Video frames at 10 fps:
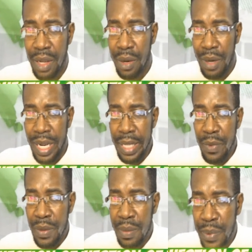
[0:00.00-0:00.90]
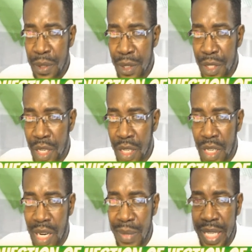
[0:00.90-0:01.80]
Right? We will post your
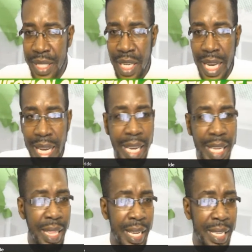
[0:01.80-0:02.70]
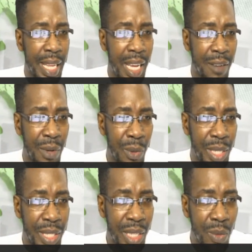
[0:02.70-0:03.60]
comment and let everyone
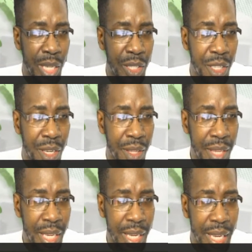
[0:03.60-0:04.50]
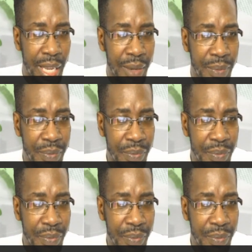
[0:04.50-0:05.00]
see what you're thinking.